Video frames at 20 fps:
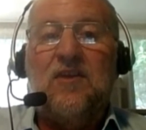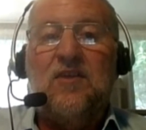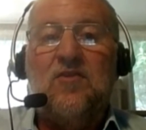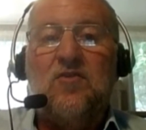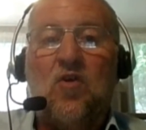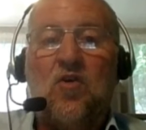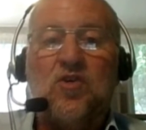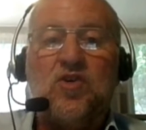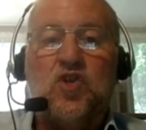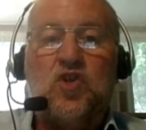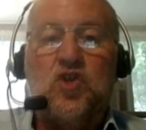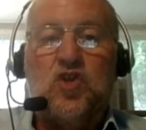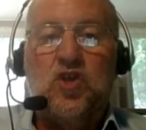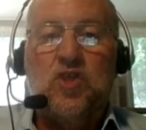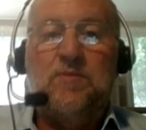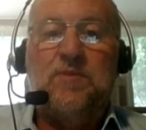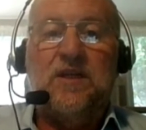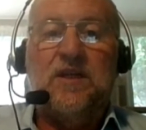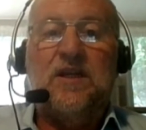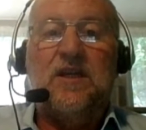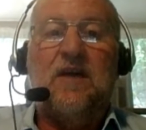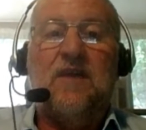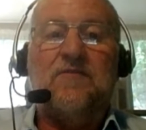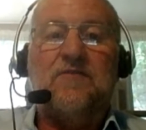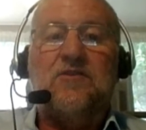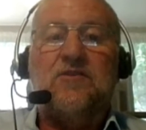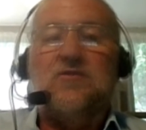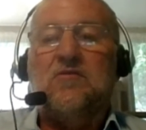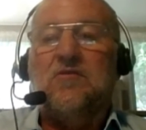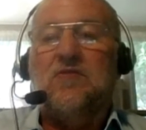not stupid
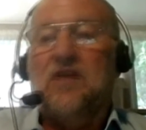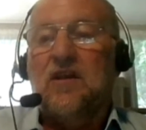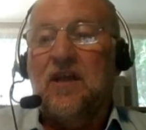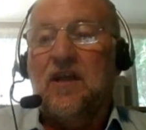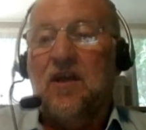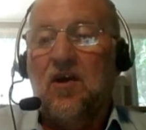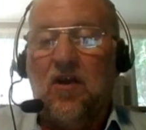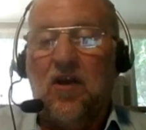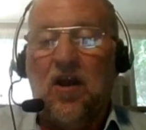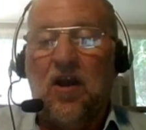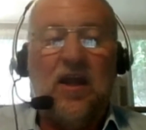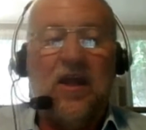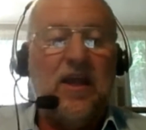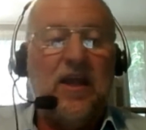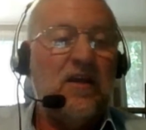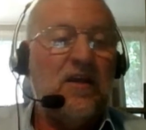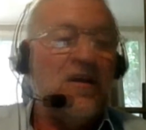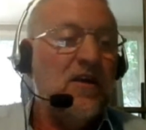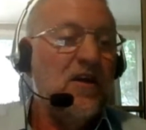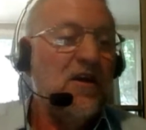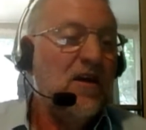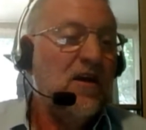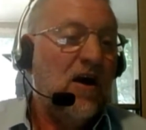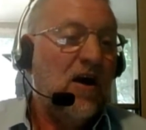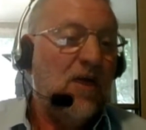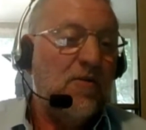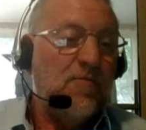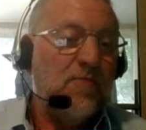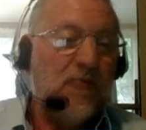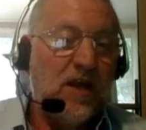enough to click on a link,
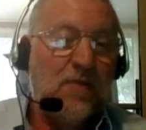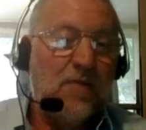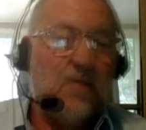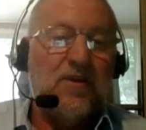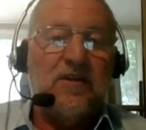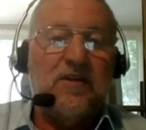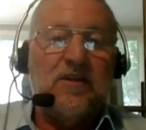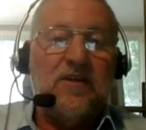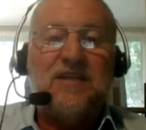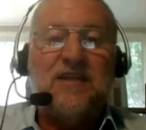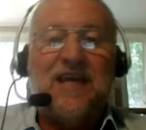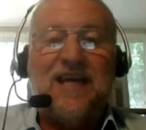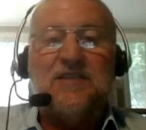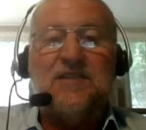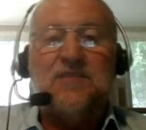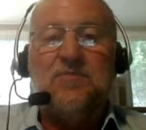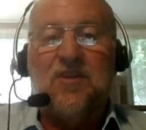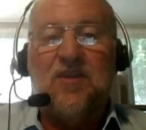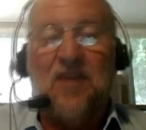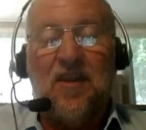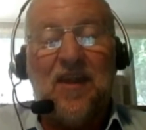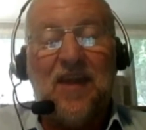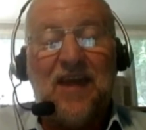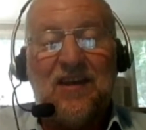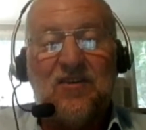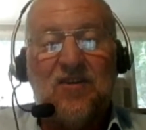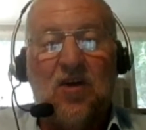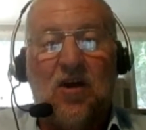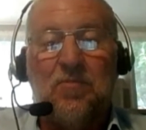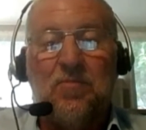open up an attachment,
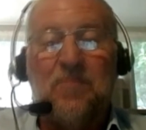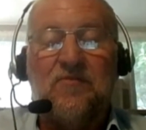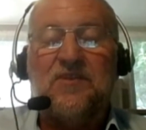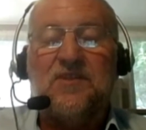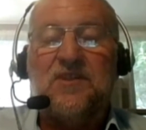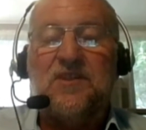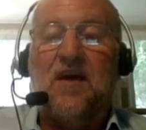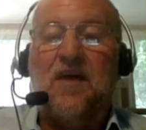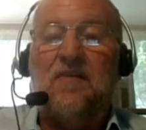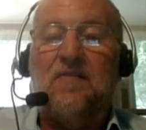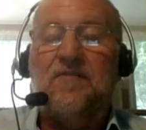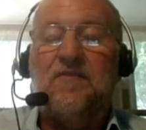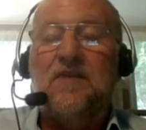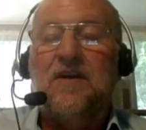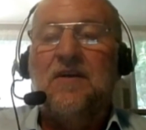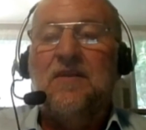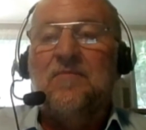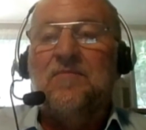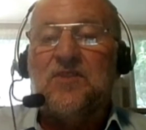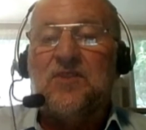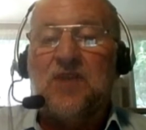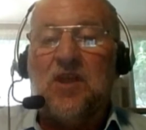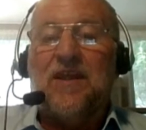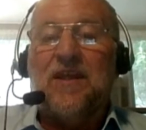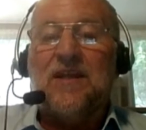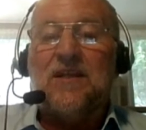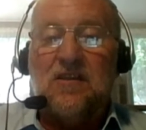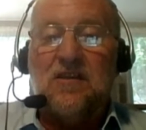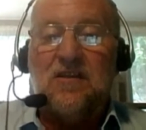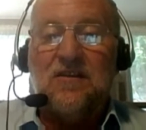that type of stuff. So
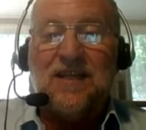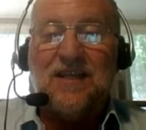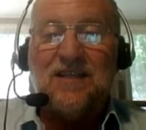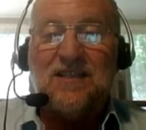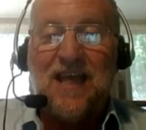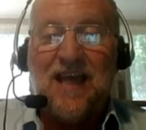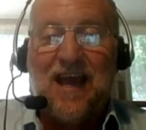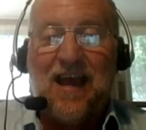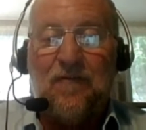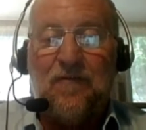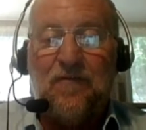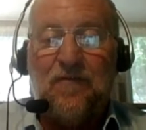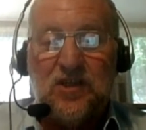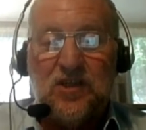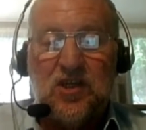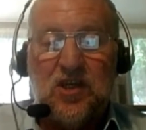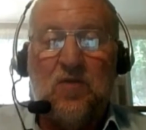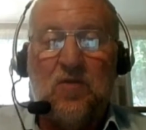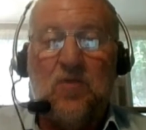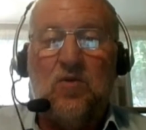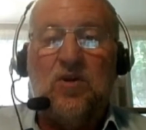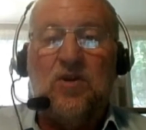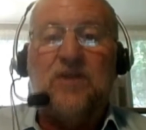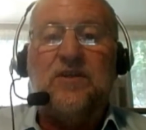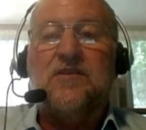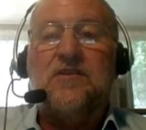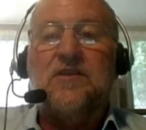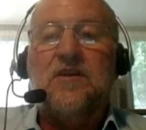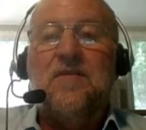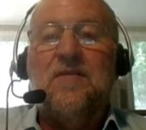that's how phishing
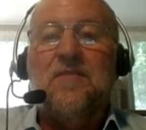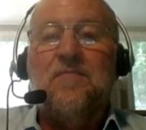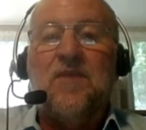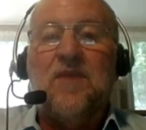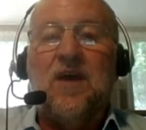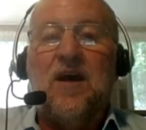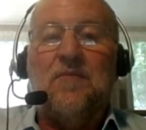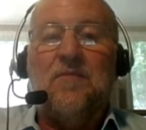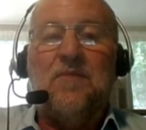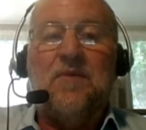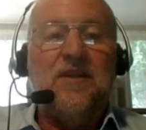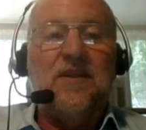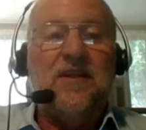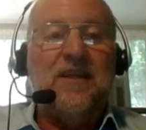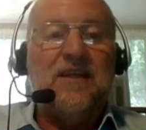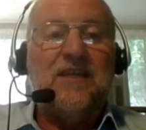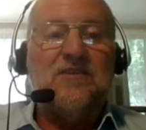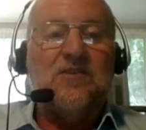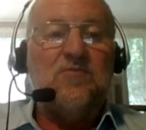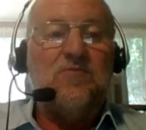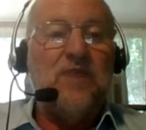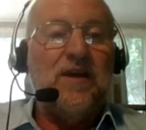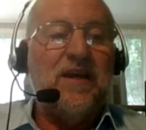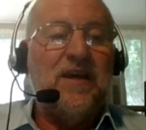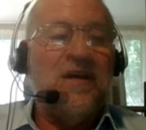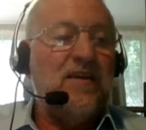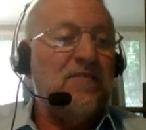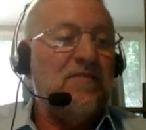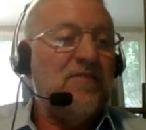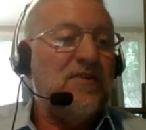works. And that's
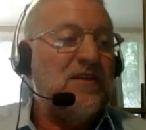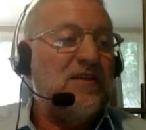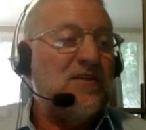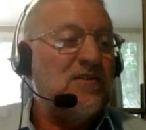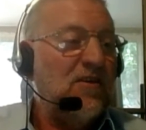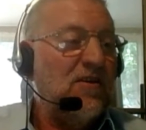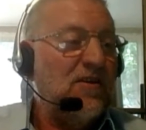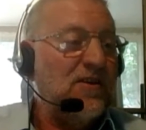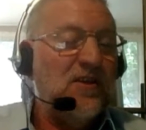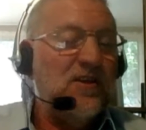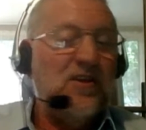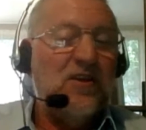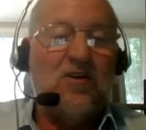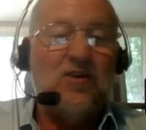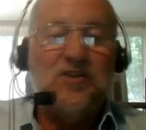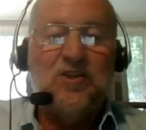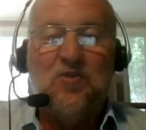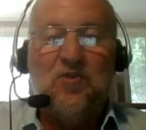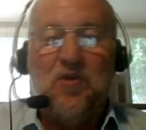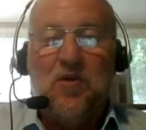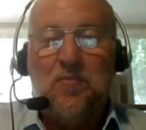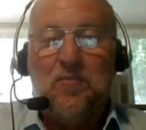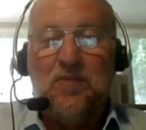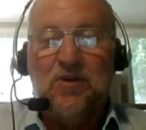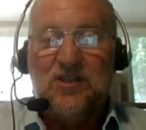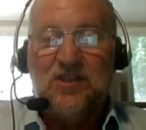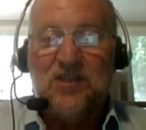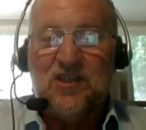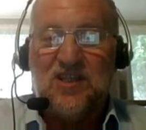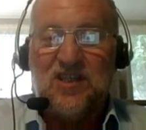where things like the Nigerian
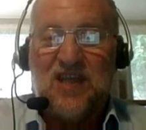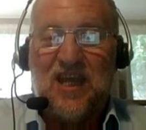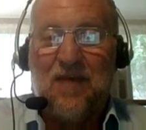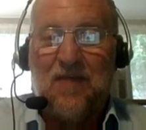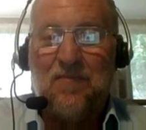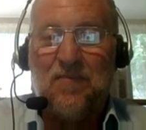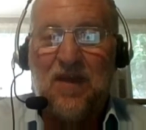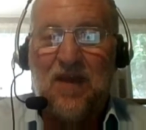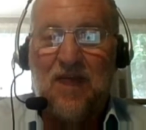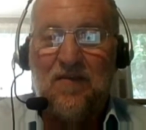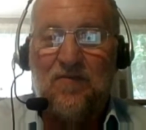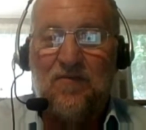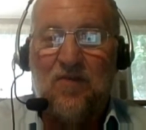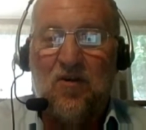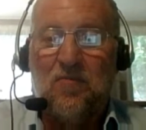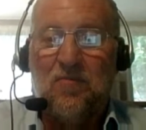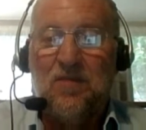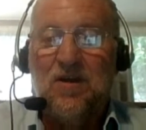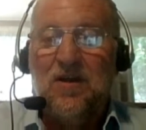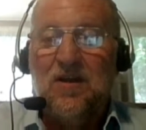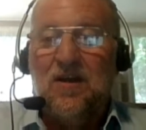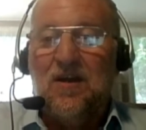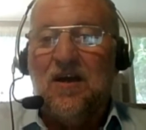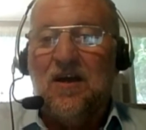princess scam came from,